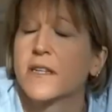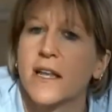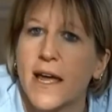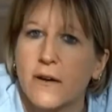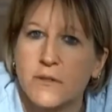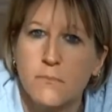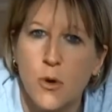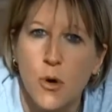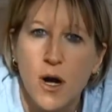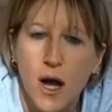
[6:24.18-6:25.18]
it allows
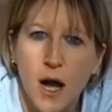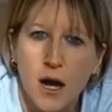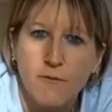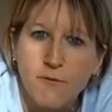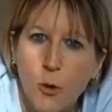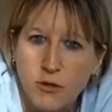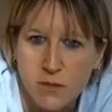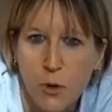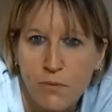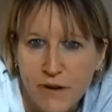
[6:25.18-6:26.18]
more force,
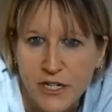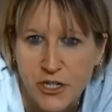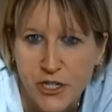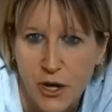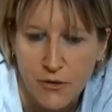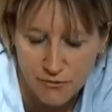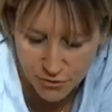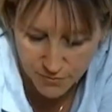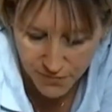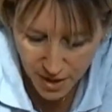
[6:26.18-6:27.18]
more pressure to go
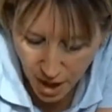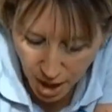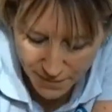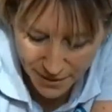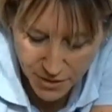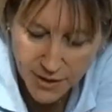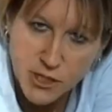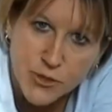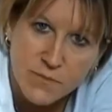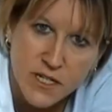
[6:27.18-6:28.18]
through. I'm now going
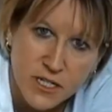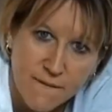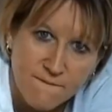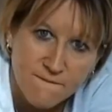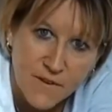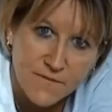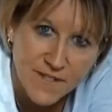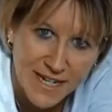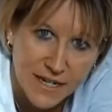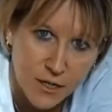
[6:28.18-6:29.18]
to administer
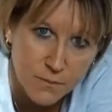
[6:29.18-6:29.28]
15